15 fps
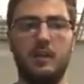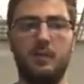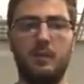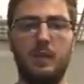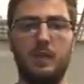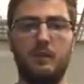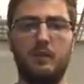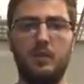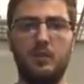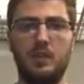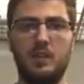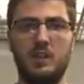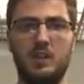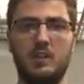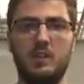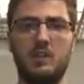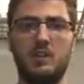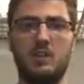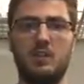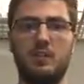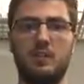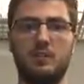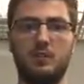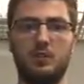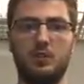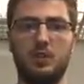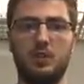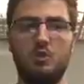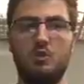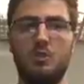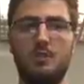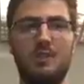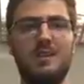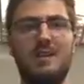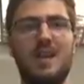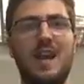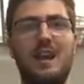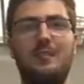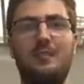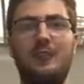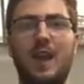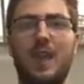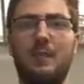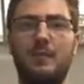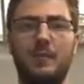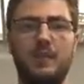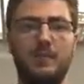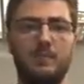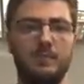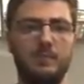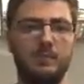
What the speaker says: my first ideas of using triplets and flams.